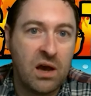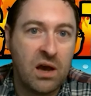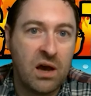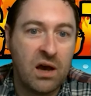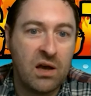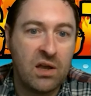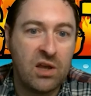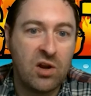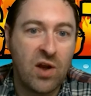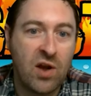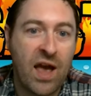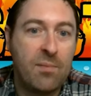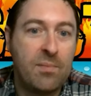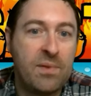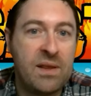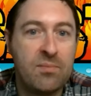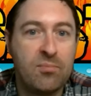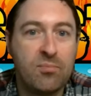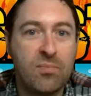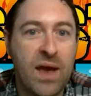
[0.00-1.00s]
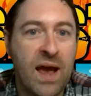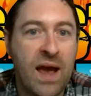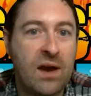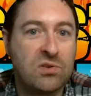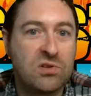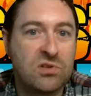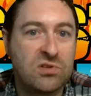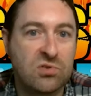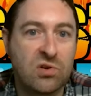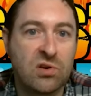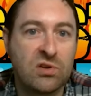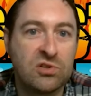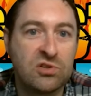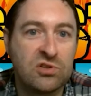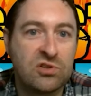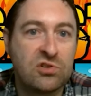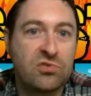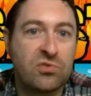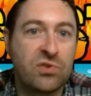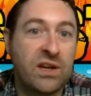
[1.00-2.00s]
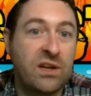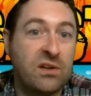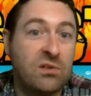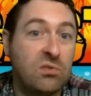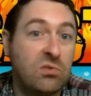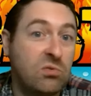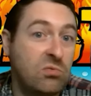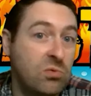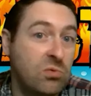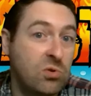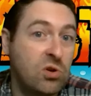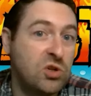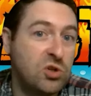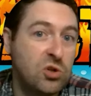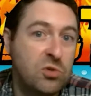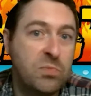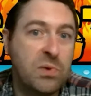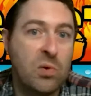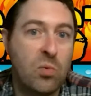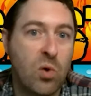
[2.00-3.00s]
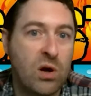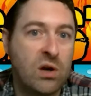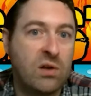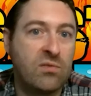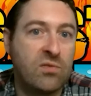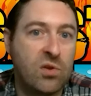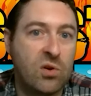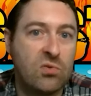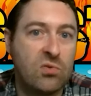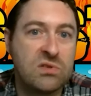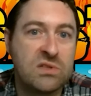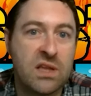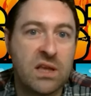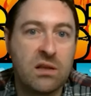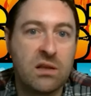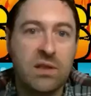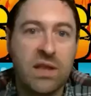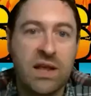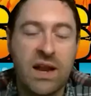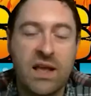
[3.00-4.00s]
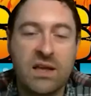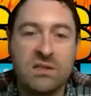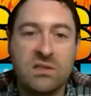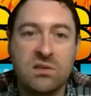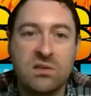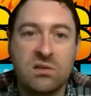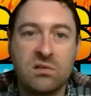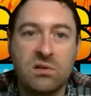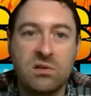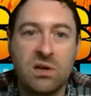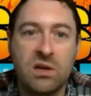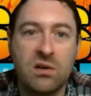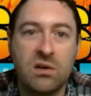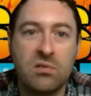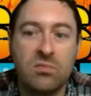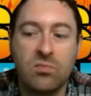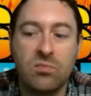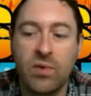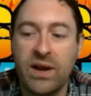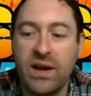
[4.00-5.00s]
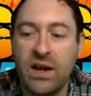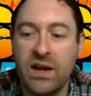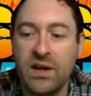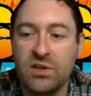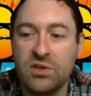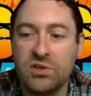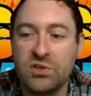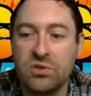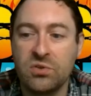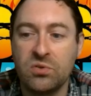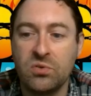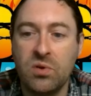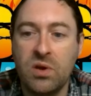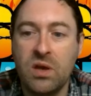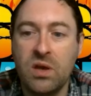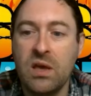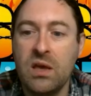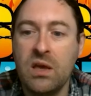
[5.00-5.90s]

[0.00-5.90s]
how many houses are on your street? Could you be one of those that has a radon issue?